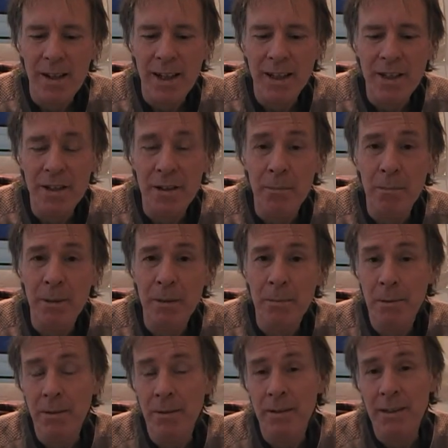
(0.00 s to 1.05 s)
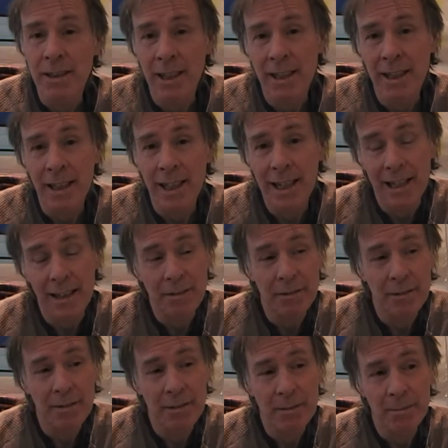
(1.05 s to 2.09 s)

as some people say they have.